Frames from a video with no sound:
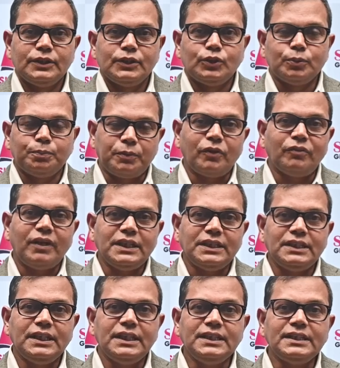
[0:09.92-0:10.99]
to
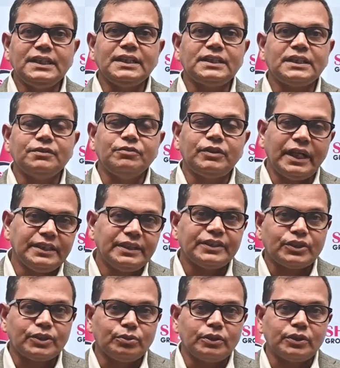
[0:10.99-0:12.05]
provide intensive
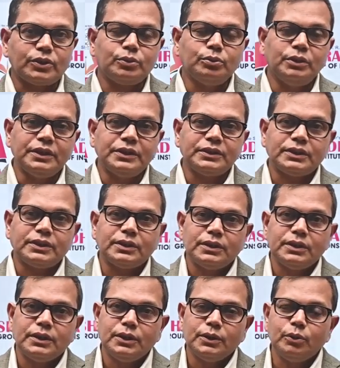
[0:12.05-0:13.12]
guidance to the students
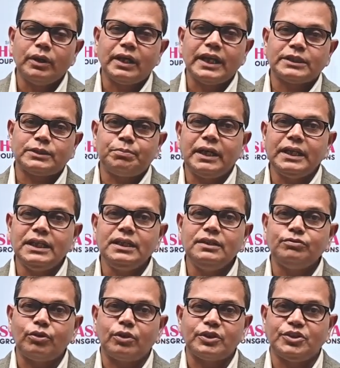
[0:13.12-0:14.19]
who are aspiring
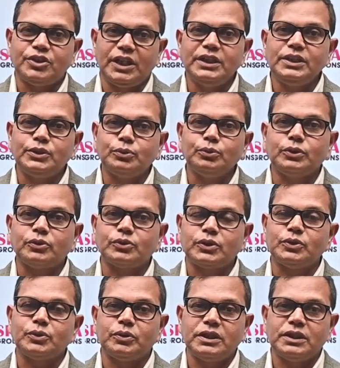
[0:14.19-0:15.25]
for JEE
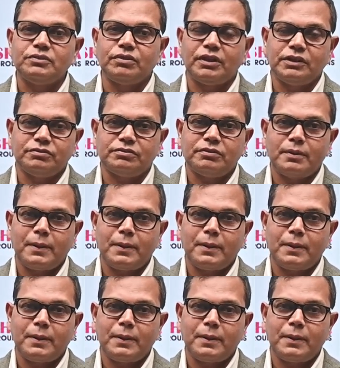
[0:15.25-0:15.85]
2025.